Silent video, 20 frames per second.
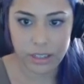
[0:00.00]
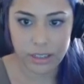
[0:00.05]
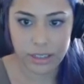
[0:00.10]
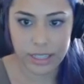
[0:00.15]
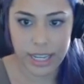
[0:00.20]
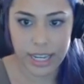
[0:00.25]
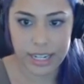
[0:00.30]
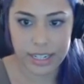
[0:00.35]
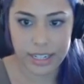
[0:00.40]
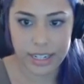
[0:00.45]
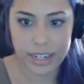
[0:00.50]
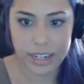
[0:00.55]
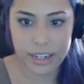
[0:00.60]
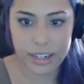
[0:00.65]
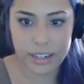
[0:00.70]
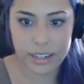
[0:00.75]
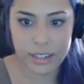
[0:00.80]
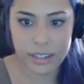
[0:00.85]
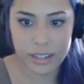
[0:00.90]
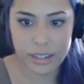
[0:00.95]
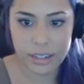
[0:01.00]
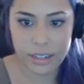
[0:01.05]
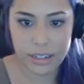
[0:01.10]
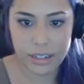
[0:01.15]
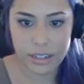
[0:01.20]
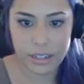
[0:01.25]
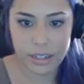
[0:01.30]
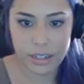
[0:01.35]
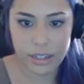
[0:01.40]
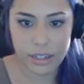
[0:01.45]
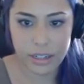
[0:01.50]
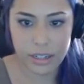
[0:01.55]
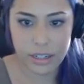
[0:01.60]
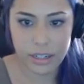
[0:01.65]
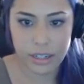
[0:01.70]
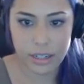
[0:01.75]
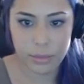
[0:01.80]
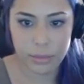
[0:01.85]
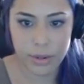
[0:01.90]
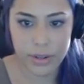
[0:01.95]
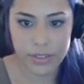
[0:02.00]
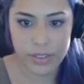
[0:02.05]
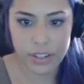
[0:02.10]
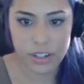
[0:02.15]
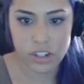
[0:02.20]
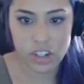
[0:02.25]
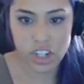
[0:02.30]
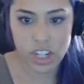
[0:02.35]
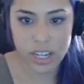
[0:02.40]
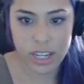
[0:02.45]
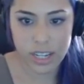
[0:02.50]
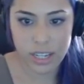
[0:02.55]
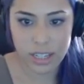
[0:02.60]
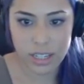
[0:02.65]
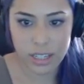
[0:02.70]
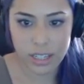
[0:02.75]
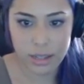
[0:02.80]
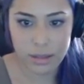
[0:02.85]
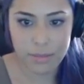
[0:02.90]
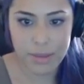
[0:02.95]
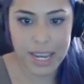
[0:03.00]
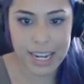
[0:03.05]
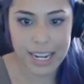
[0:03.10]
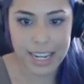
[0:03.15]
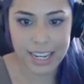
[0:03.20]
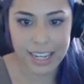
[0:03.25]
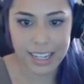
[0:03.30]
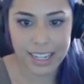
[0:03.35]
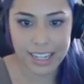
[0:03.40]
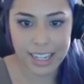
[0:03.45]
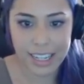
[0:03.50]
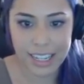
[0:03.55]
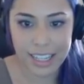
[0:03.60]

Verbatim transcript: Land here and press a G immediately.